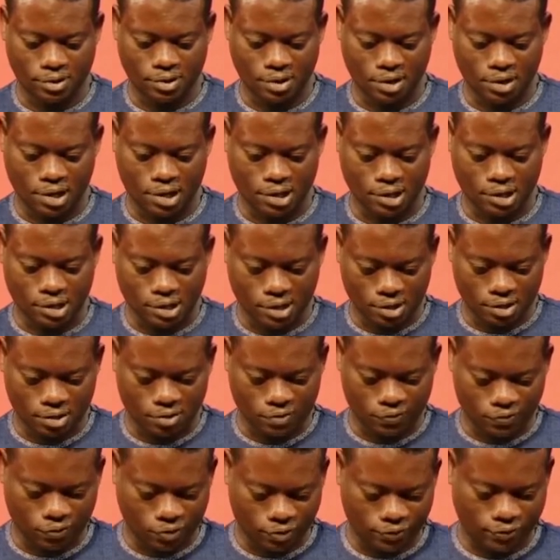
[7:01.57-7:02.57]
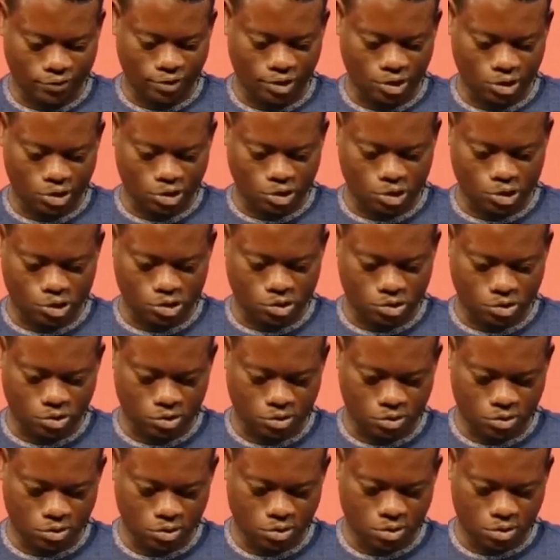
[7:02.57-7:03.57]
and again for various
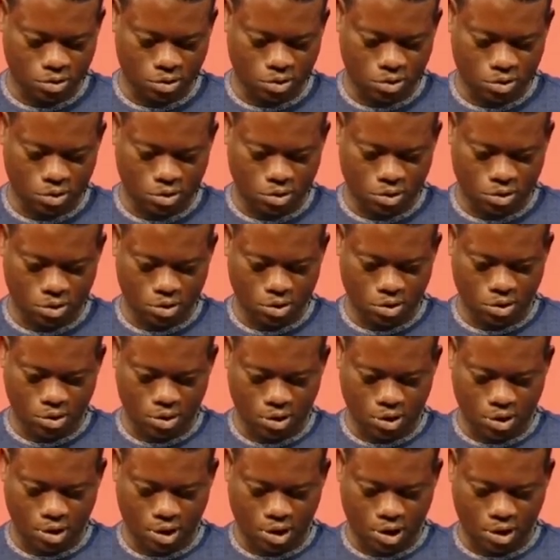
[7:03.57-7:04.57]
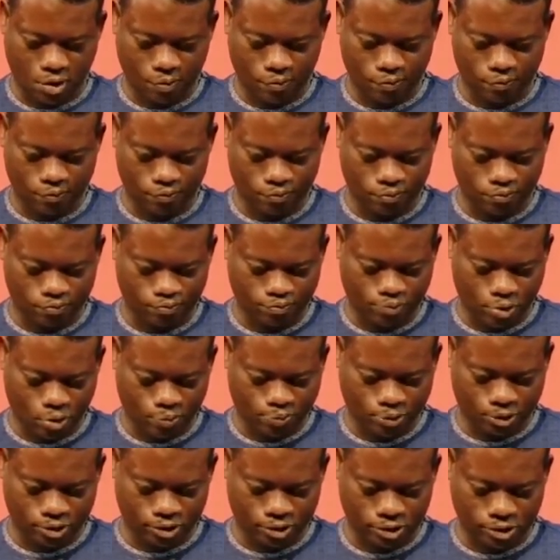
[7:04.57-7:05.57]
uh,
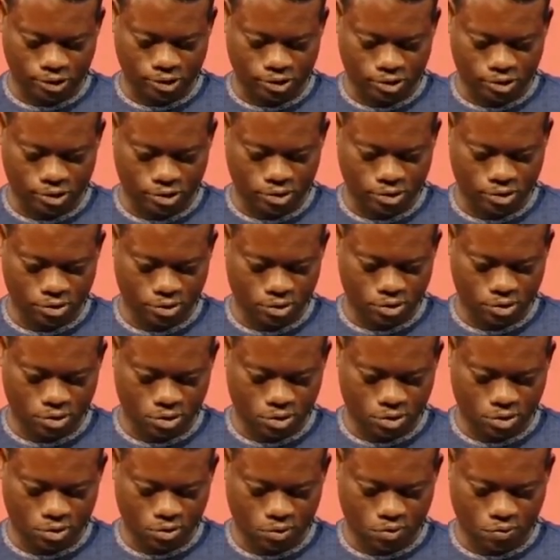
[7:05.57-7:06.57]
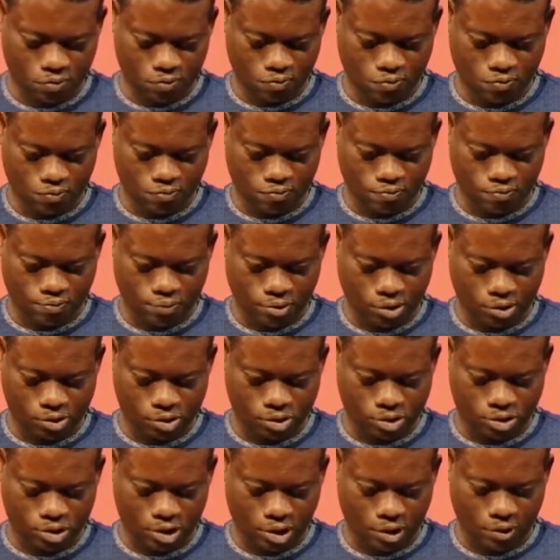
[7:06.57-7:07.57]
purposes
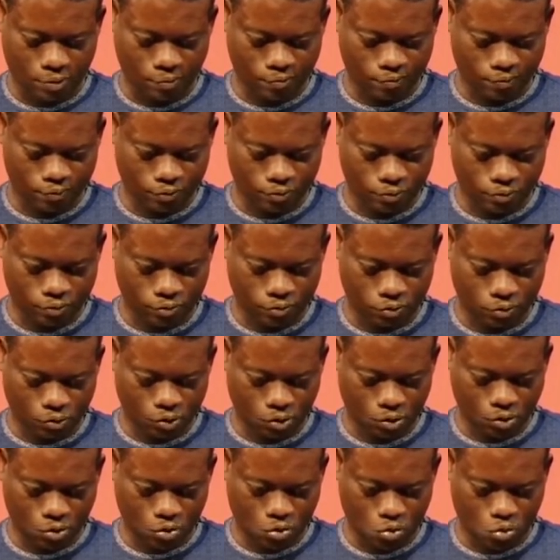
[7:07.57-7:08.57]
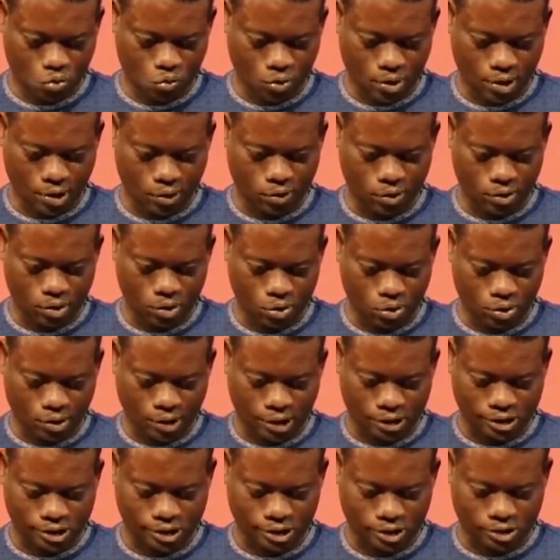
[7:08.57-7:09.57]
but uh, we are going to look
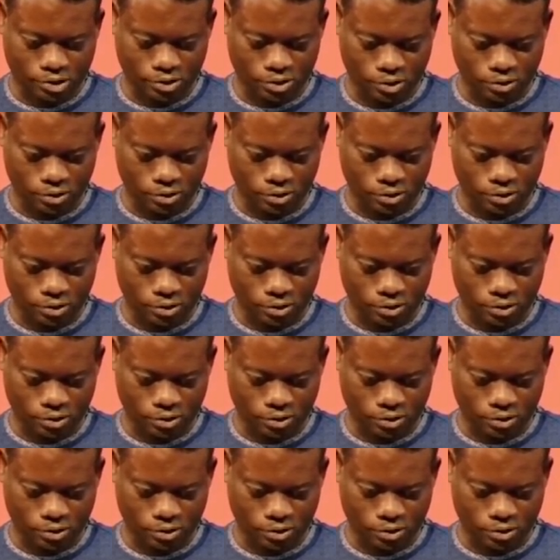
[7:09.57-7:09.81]
at it